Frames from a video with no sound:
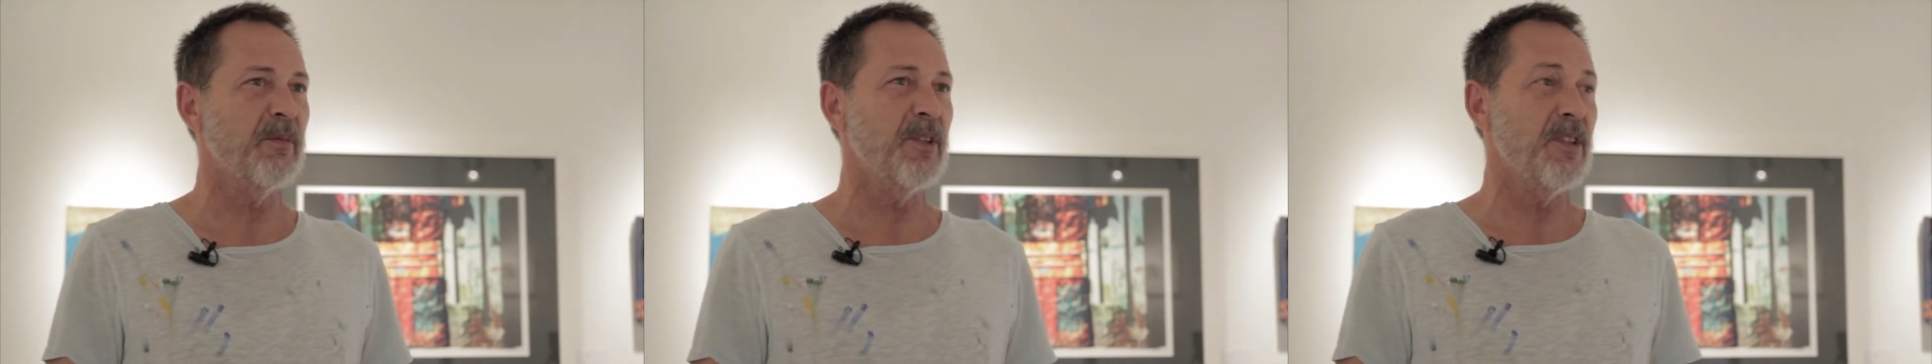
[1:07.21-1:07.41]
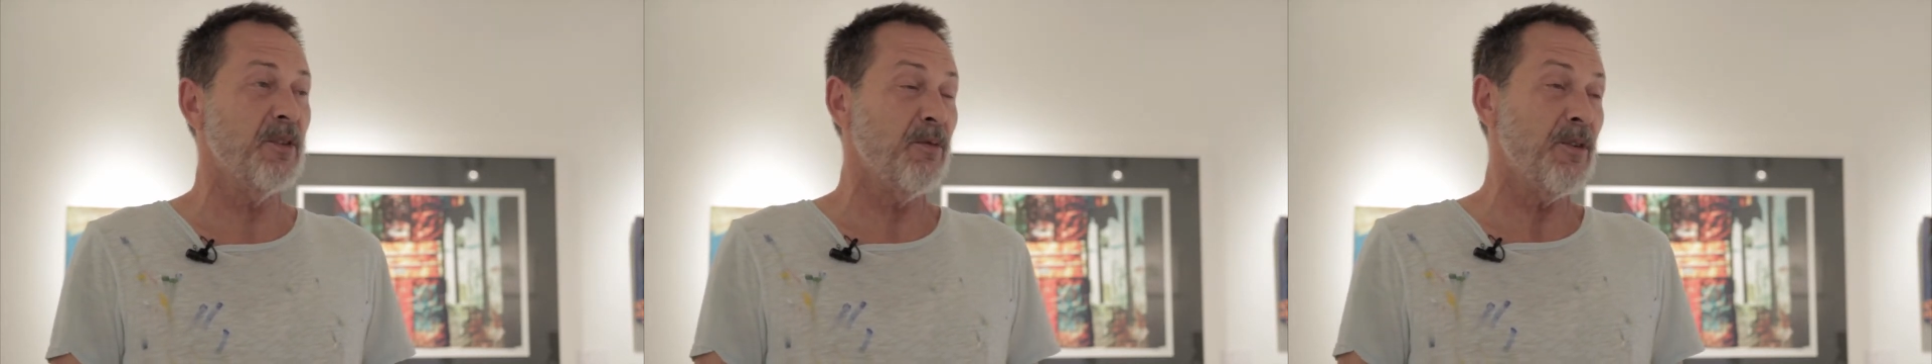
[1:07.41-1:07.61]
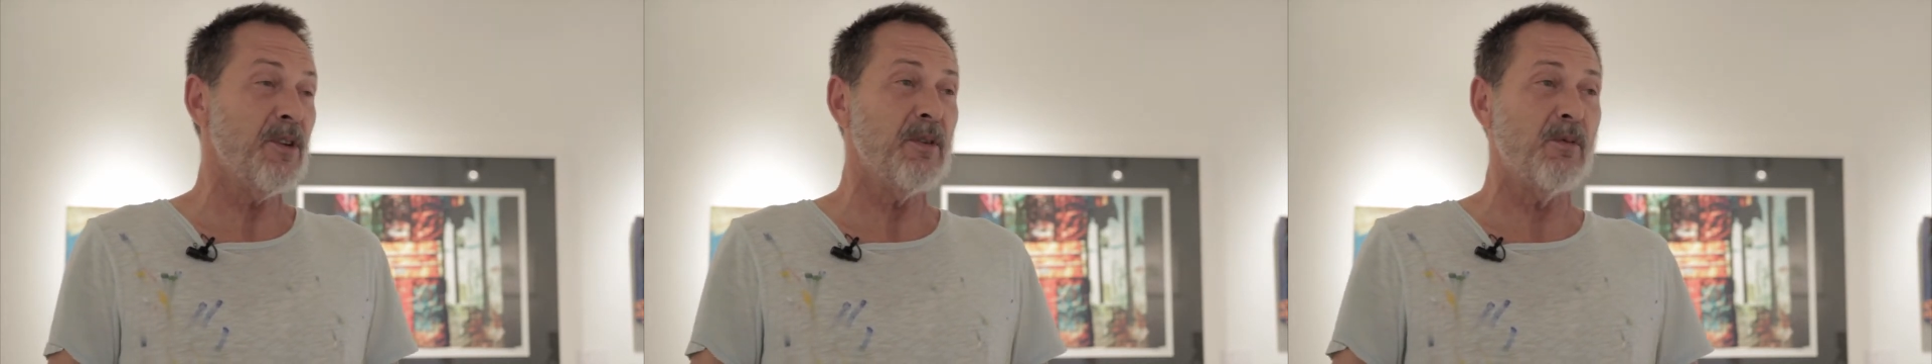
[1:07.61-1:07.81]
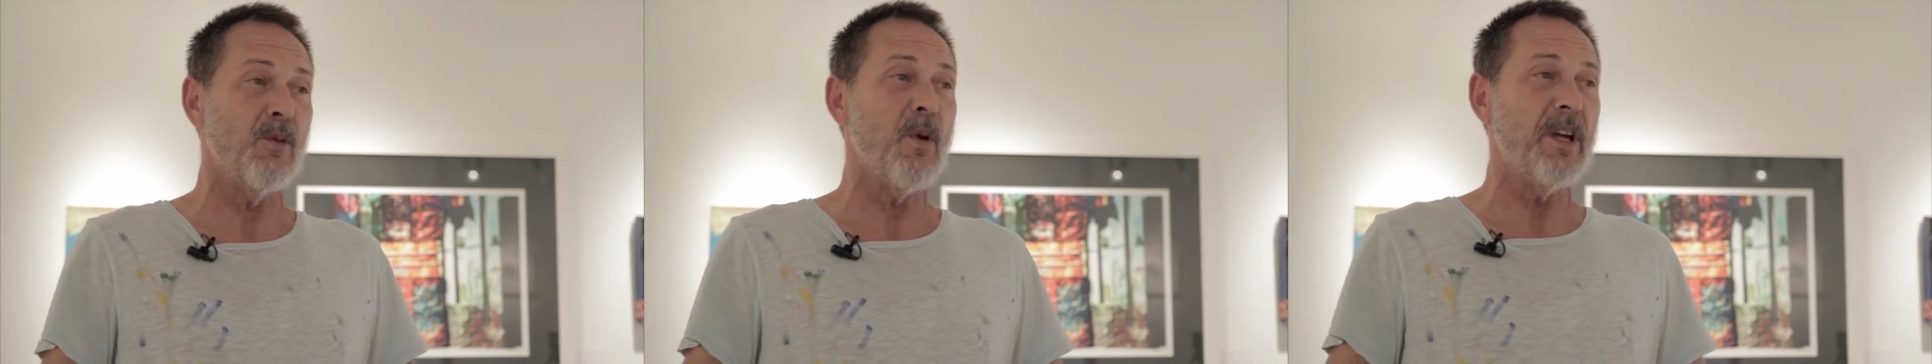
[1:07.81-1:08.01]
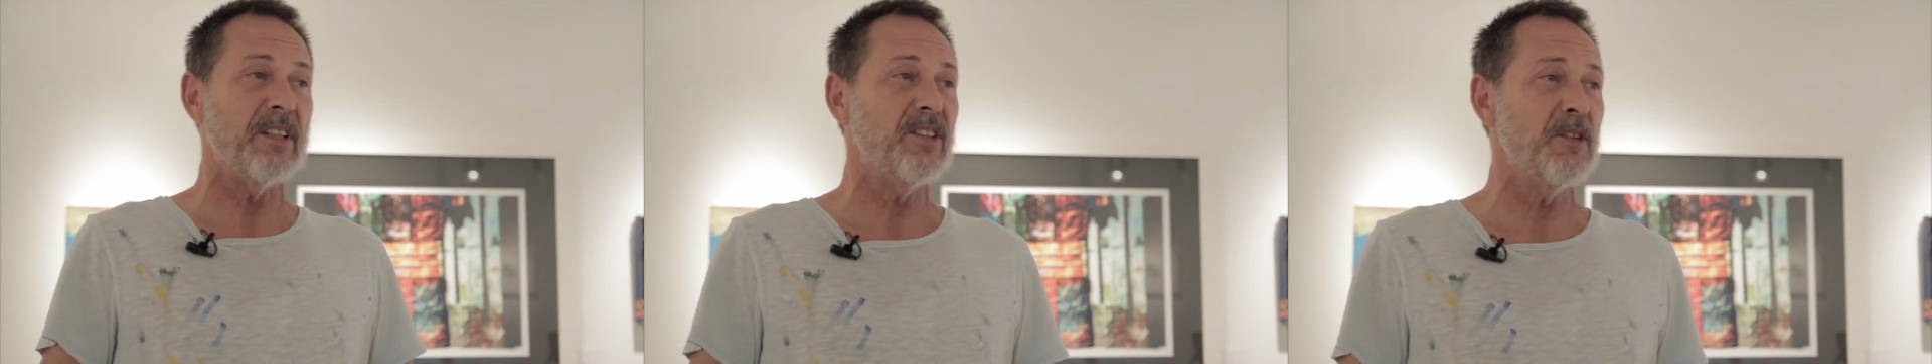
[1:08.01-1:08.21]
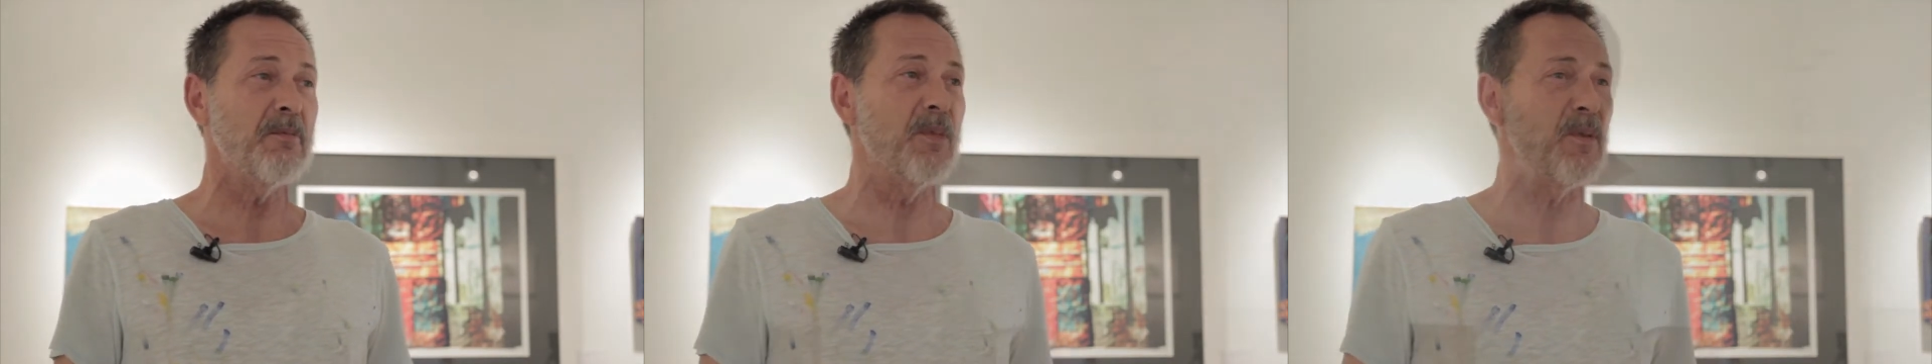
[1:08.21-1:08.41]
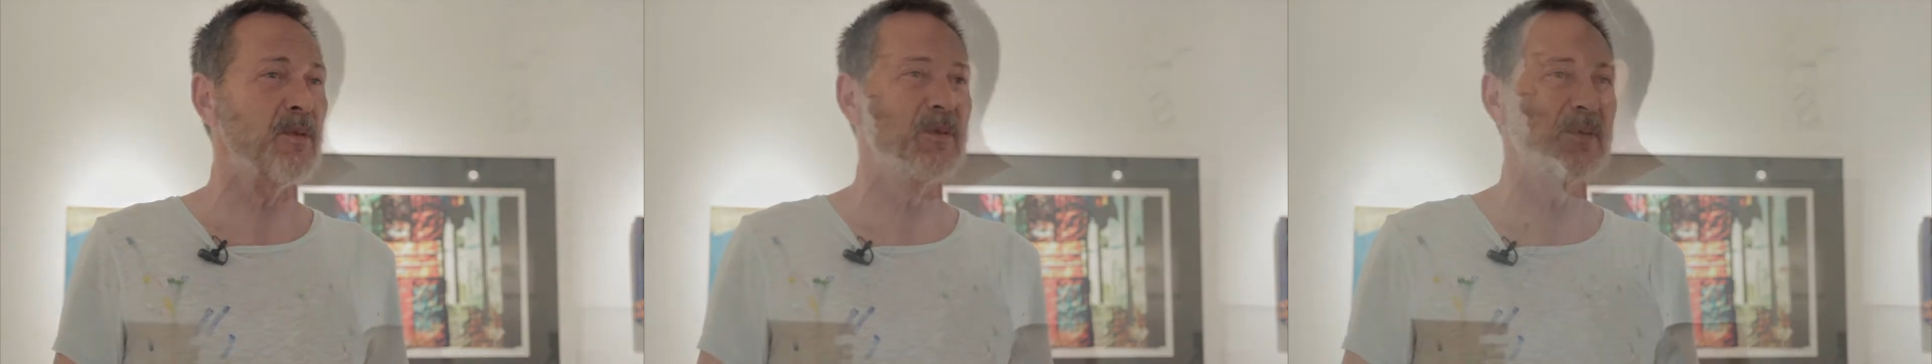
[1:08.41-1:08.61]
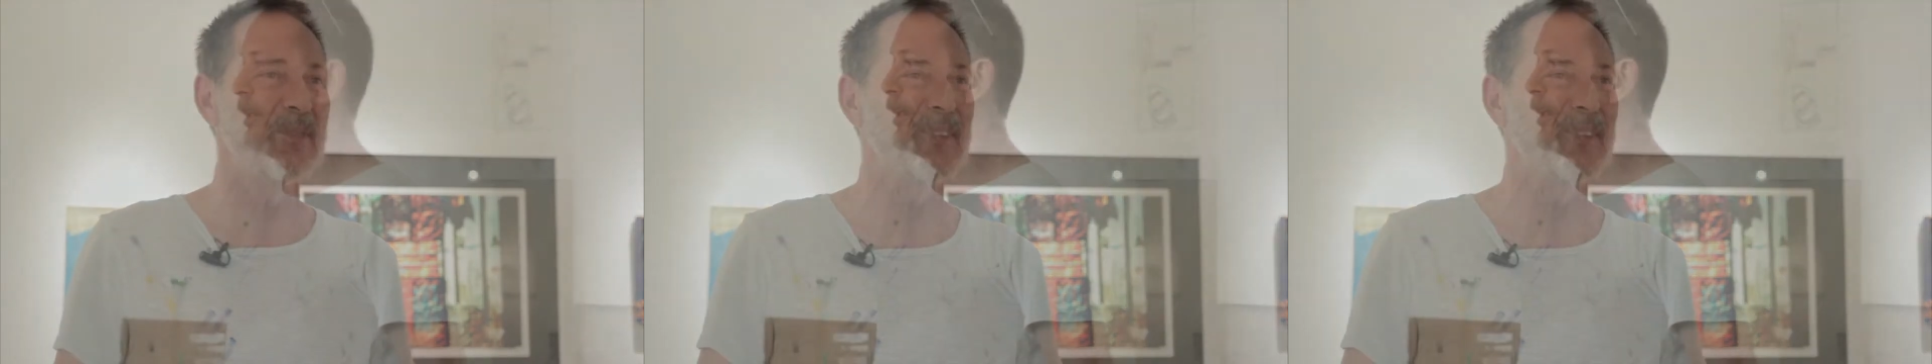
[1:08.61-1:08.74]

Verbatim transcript: Because it's really quite simple.